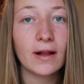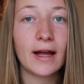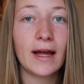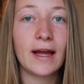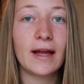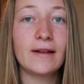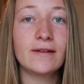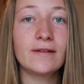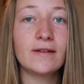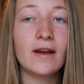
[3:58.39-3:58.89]

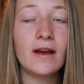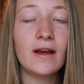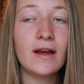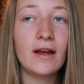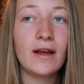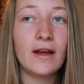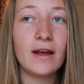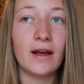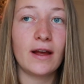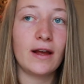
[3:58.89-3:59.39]
and,
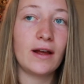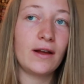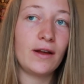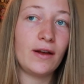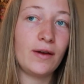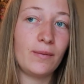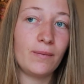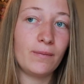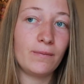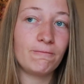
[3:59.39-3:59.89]

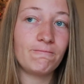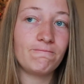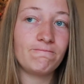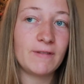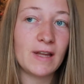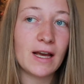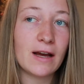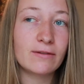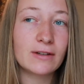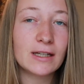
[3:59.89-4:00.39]
um,
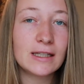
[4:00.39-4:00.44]
yeah,